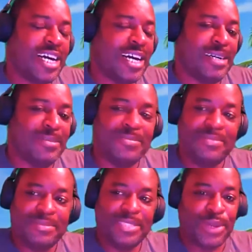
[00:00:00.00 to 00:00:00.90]

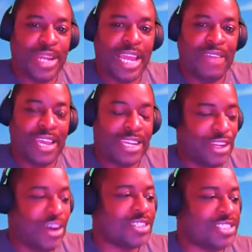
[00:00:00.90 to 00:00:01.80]
You and I have had
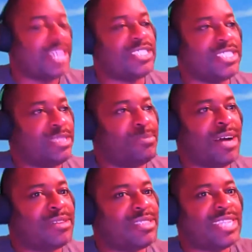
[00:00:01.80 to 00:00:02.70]
long discussions
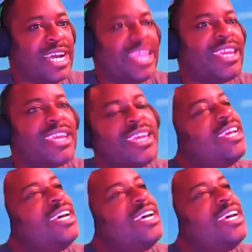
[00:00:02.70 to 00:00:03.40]
about Psych.